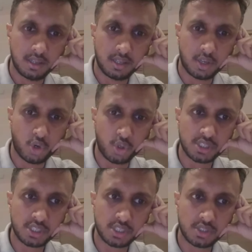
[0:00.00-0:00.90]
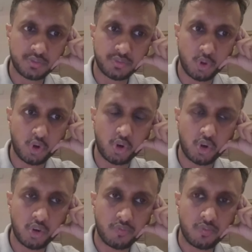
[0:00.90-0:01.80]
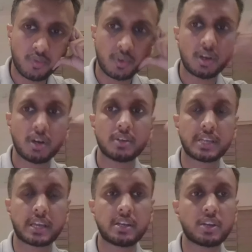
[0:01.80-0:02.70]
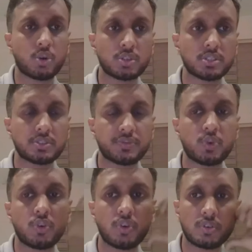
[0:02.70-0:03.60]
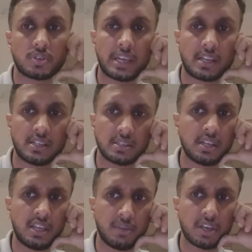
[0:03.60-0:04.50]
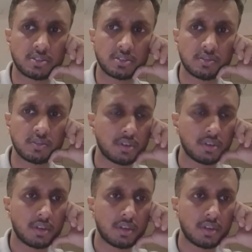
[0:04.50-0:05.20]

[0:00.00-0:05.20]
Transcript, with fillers: the causes for uh, secondary causes for triglyceridemia. So